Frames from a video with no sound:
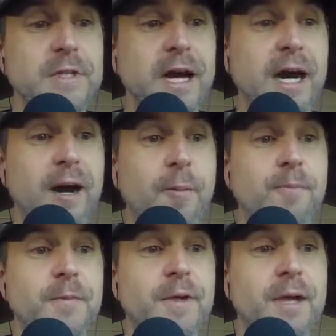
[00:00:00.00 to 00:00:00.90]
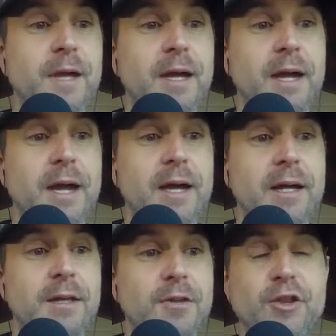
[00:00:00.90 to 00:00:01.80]

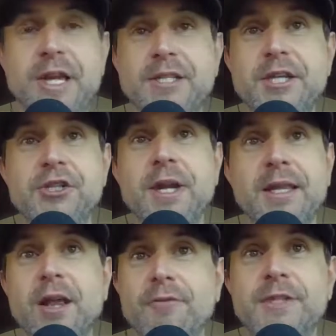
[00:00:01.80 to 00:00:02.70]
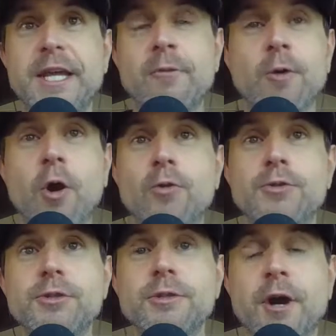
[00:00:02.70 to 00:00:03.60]
The addition, I love seeing
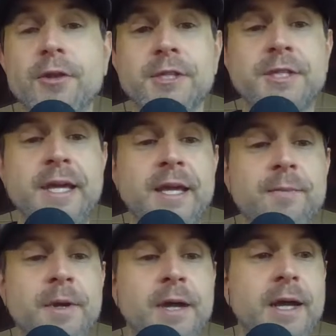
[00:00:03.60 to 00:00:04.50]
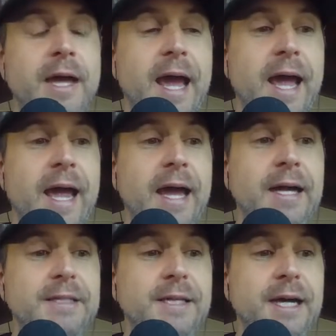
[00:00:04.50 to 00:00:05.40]
Rose on this team,
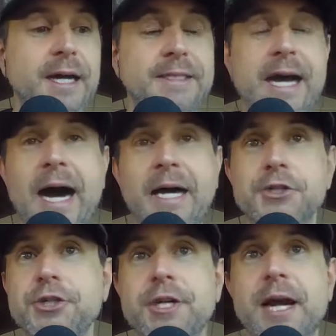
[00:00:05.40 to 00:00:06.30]
and Taj.